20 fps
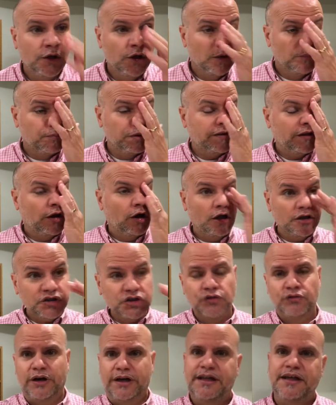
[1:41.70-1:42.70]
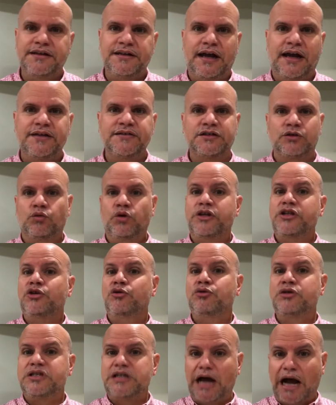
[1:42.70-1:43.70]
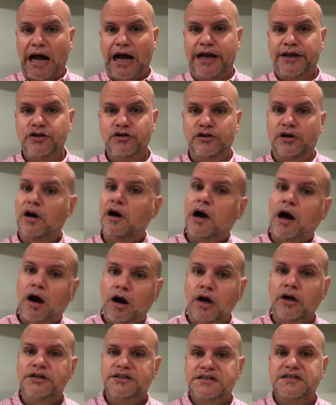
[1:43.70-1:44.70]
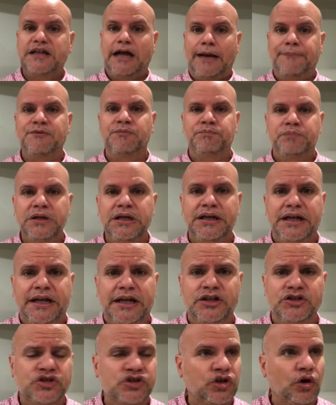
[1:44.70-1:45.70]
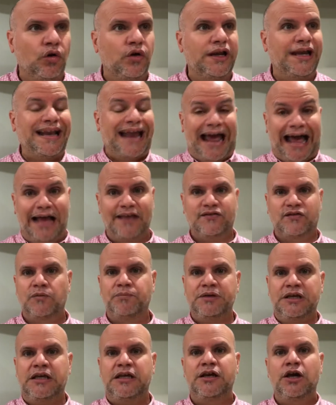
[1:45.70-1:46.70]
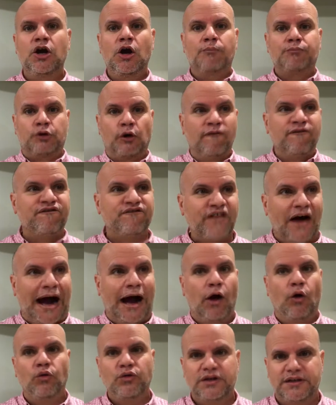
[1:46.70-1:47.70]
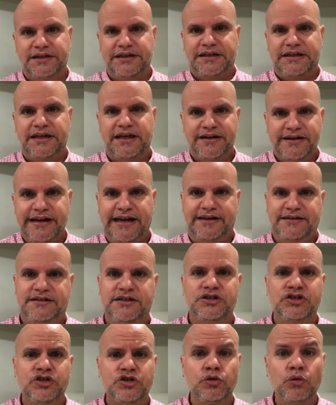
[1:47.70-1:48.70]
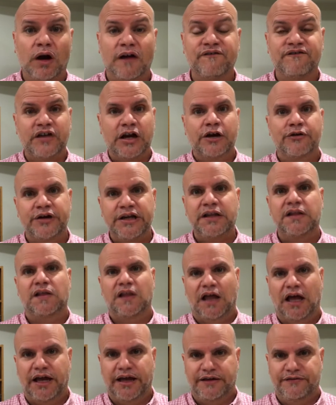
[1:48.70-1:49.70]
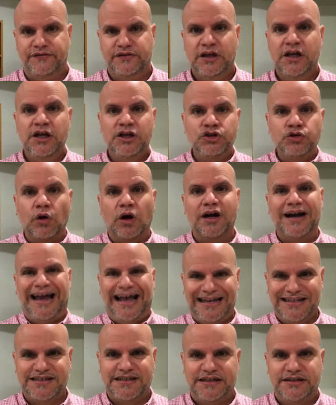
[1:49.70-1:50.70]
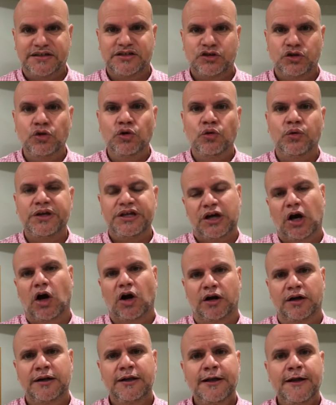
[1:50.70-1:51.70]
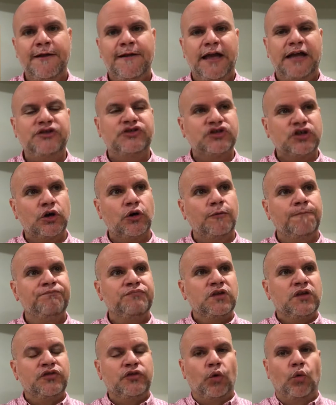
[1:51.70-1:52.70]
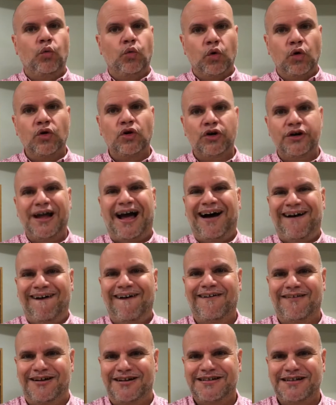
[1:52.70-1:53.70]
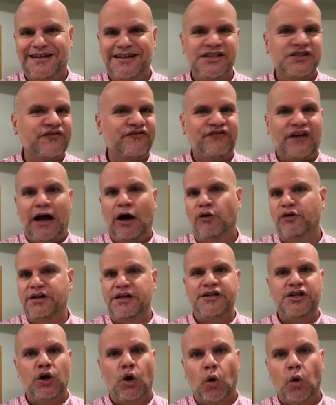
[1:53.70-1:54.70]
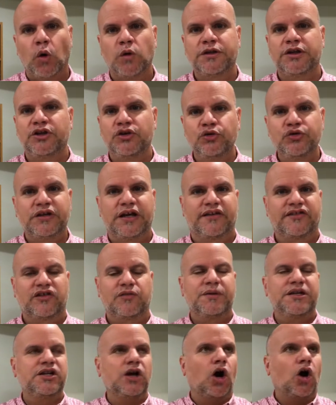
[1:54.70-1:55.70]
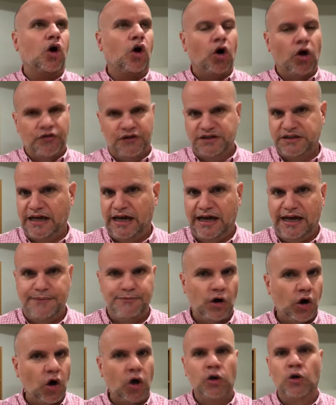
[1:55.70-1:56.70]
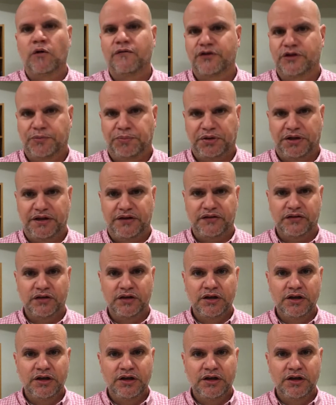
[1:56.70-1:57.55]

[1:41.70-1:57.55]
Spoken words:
But they also recognize that when you die, your heart stops beating. And so it has to be profoundly connected to our very lives, to our essence, to who we are. And so the word heart is found in the Old and New Testament all the time, all over the place.